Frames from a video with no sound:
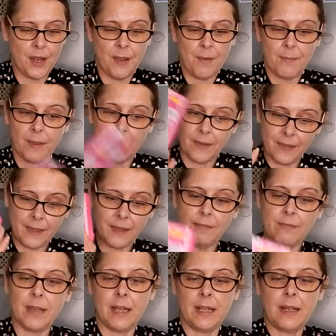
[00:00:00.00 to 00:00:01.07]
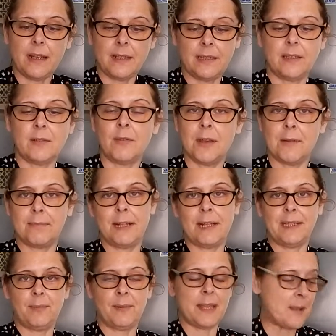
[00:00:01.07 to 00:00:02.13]
but Eliza's quite
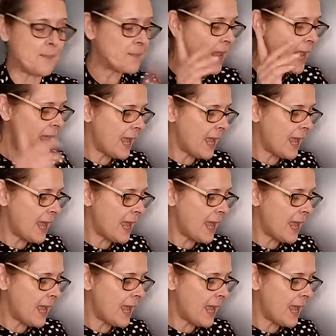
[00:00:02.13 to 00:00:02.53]
pleased with that.